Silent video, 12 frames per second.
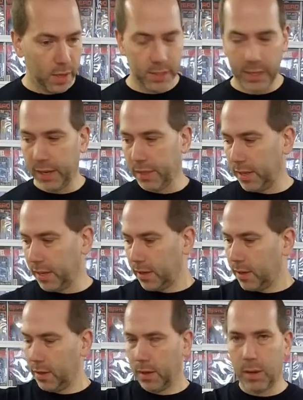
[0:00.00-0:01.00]
said I think
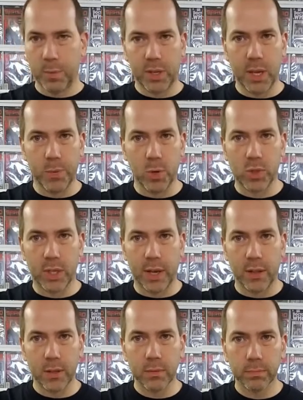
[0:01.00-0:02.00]
I'm going to keep those
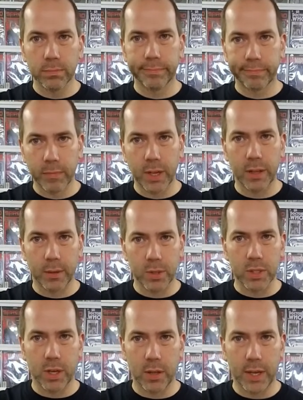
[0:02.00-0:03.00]
together. I think I'm going
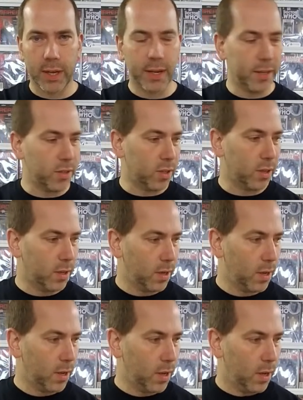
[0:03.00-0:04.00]
to sell that as a
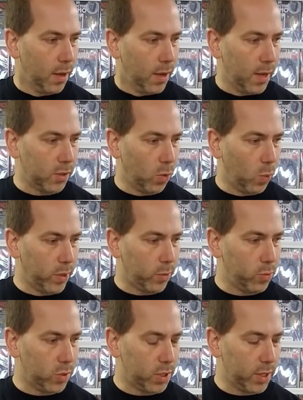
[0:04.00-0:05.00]
1
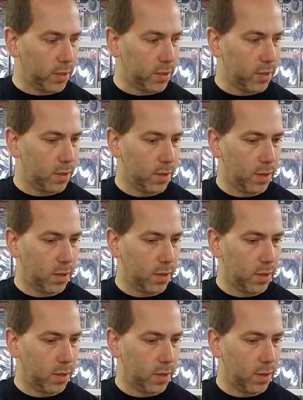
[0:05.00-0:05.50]
through 6,